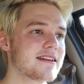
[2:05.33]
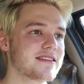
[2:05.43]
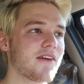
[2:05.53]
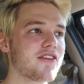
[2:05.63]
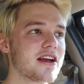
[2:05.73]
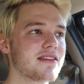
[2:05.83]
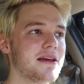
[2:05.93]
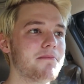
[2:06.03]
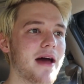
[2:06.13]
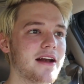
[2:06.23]

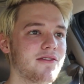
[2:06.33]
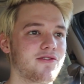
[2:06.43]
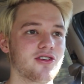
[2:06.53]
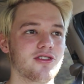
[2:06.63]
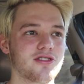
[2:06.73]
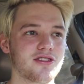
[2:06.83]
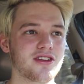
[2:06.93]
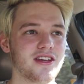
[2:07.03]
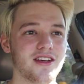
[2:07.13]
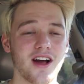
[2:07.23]
definitely meant for
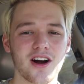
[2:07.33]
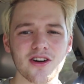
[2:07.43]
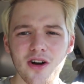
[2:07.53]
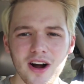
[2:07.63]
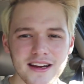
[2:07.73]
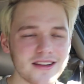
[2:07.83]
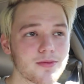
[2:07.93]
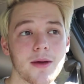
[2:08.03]
younger audience.